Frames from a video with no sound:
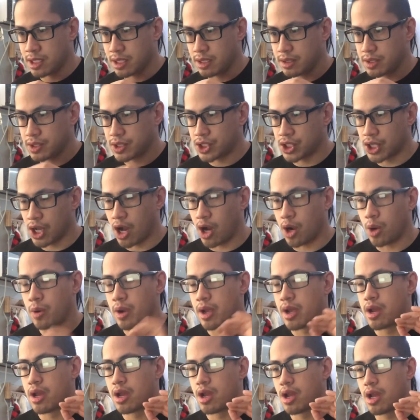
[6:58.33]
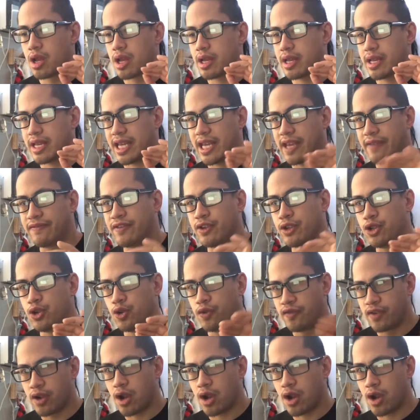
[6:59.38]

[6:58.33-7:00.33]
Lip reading: So if you do veer